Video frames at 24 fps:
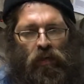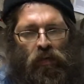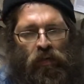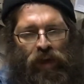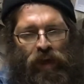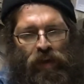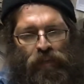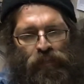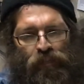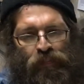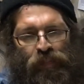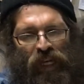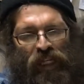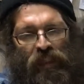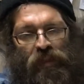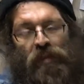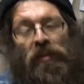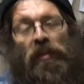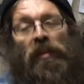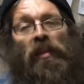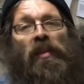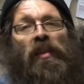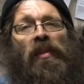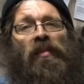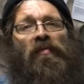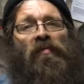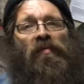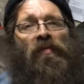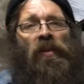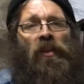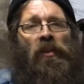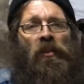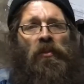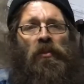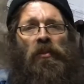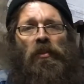That basically
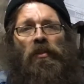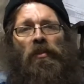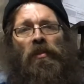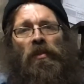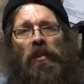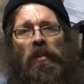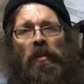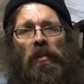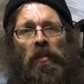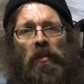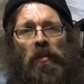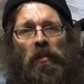finishes it.